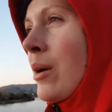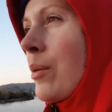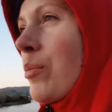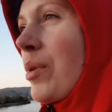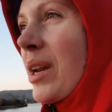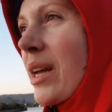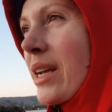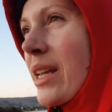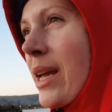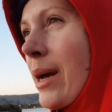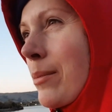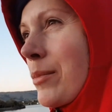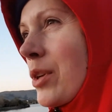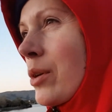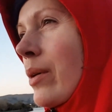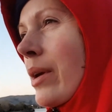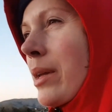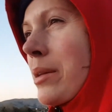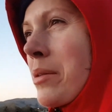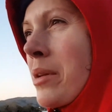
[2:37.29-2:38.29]
But I kept
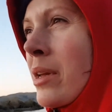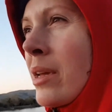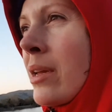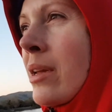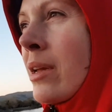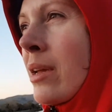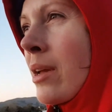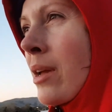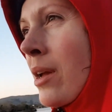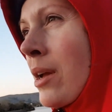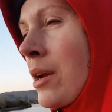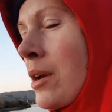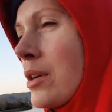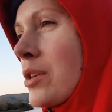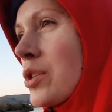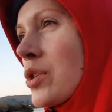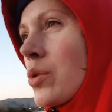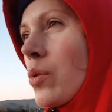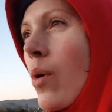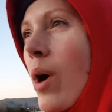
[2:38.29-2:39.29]
doing
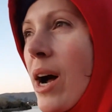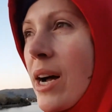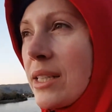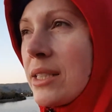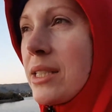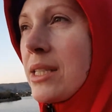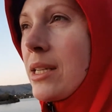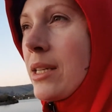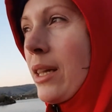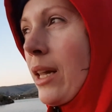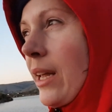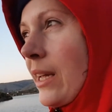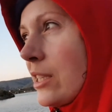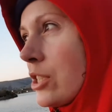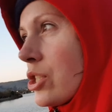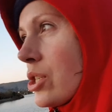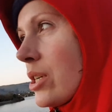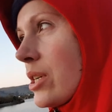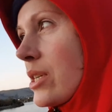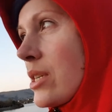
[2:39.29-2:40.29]
squats and
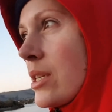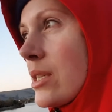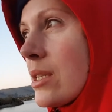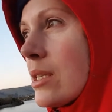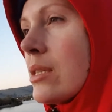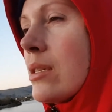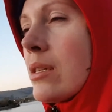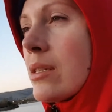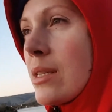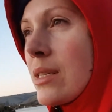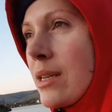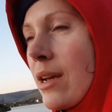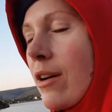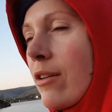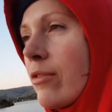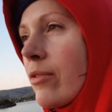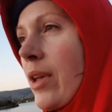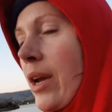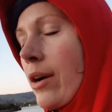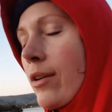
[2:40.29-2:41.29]
lunges and
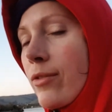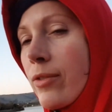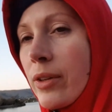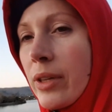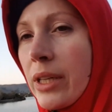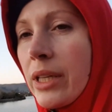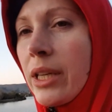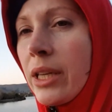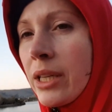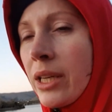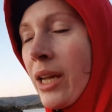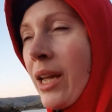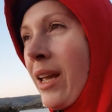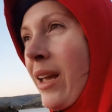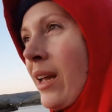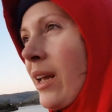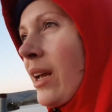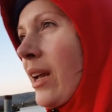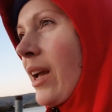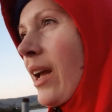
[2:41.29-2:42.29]
stuff carefully,
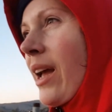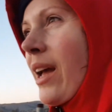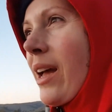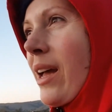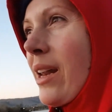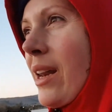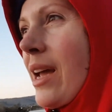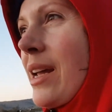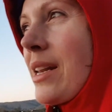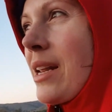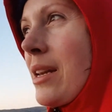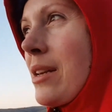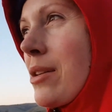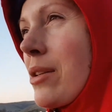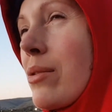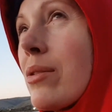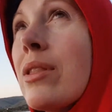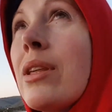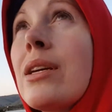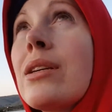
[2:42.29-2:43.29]
and I didn't
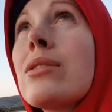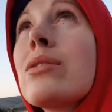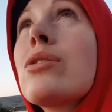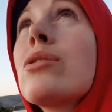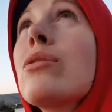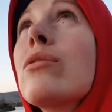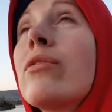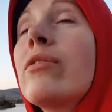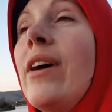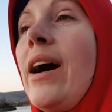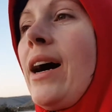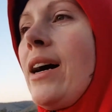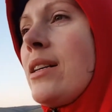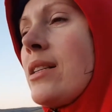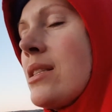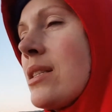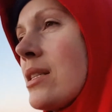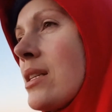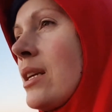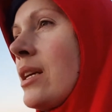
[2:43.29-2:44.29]
do things too
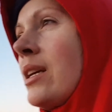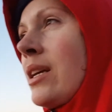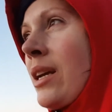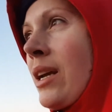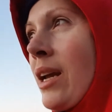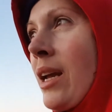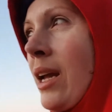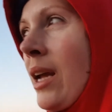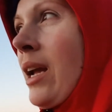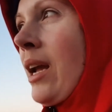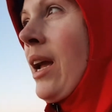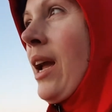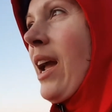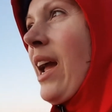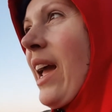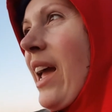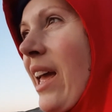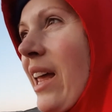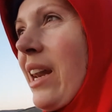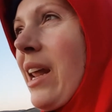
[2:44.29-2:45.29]
fast.
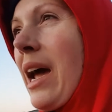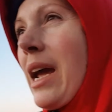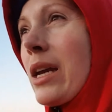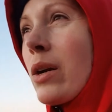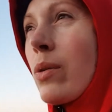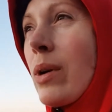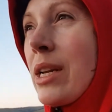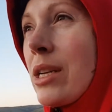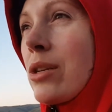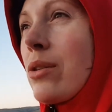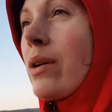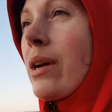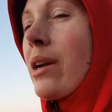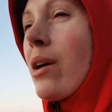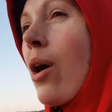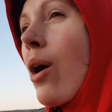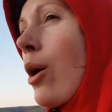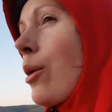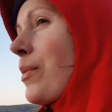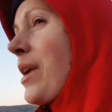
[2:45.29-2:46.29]
And I quit doing
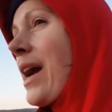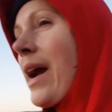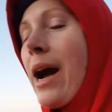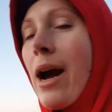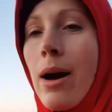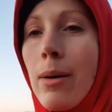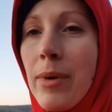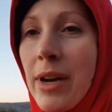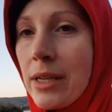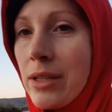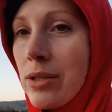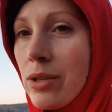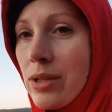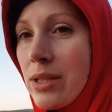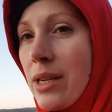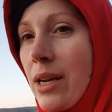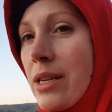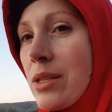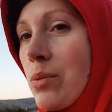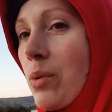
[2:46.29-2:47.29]
all my ab
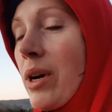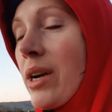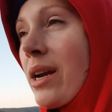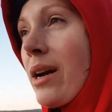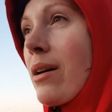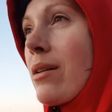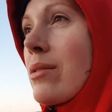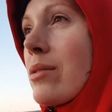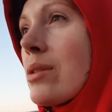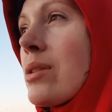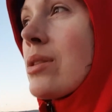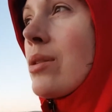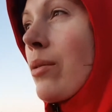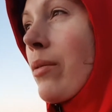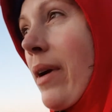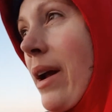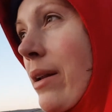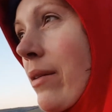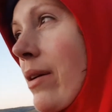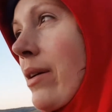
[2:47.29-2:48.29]
exercise workouts
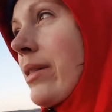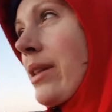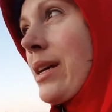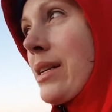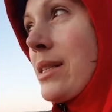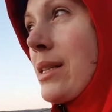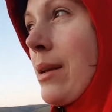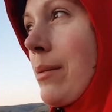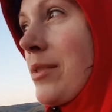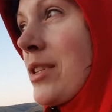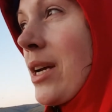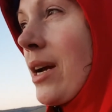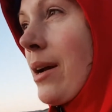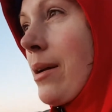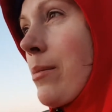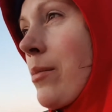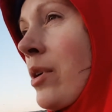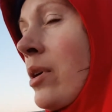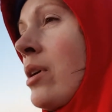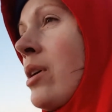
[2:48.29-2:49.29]
right around that same
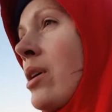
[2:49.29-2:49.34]
time.